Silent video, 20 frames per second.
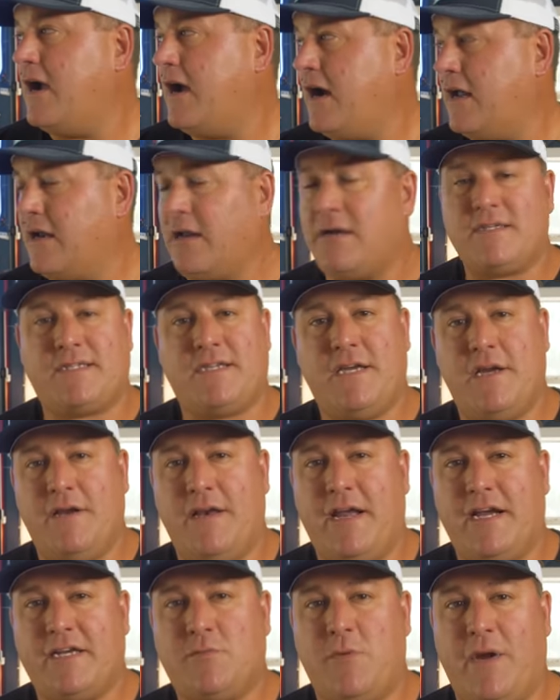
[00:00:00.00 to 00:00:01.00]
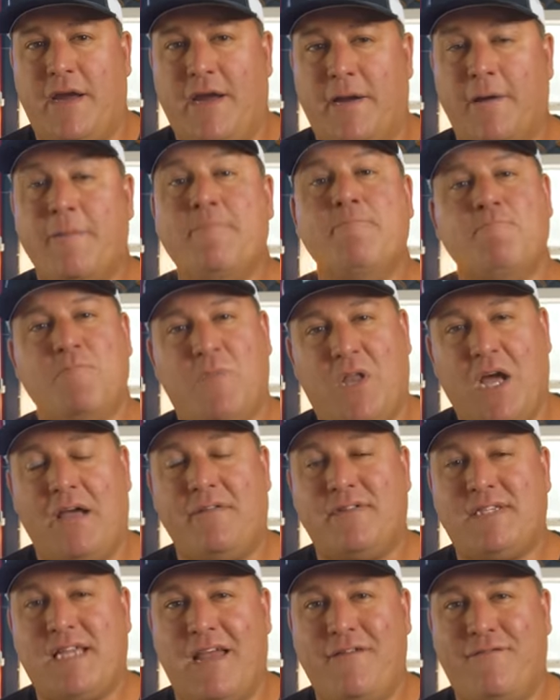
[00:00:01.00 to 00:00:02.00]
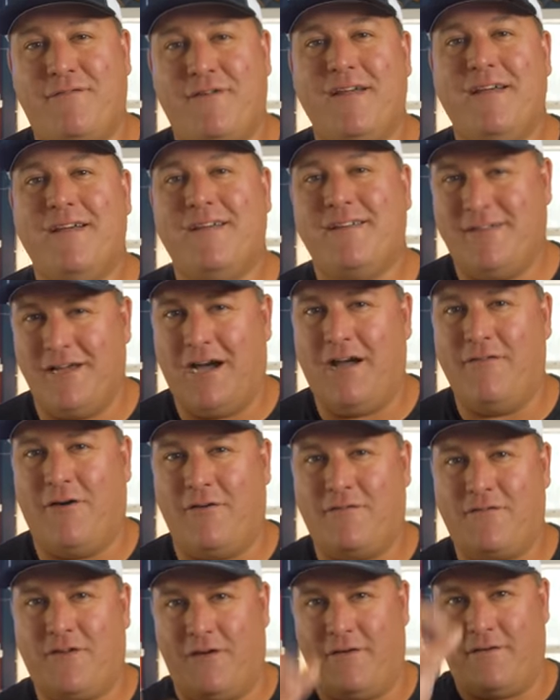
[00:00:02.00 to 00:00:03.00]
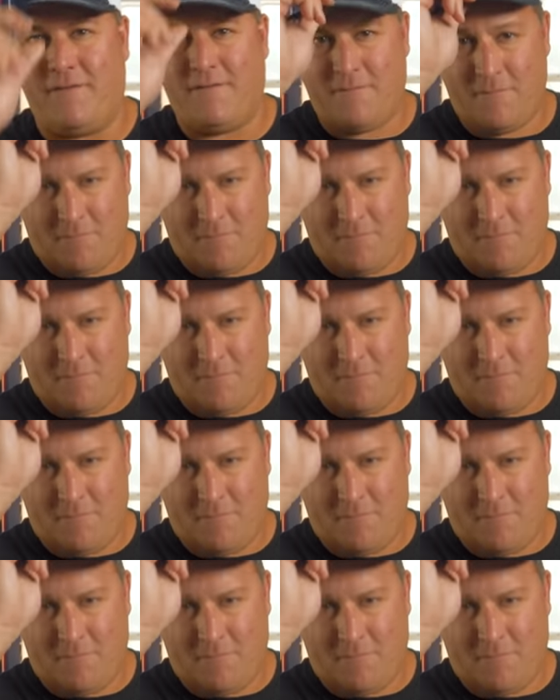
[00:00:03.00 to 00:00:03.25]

And I'll see you next week. Dive safe, dive often.